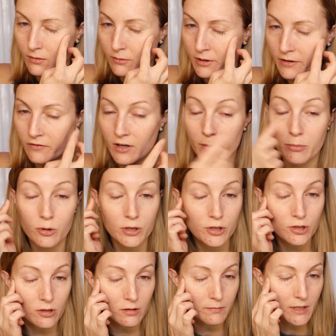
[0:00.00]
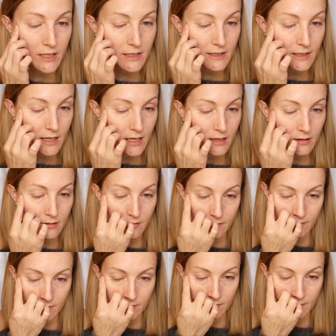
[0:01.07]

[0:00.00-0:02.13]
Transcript: Whenever I push on my skin,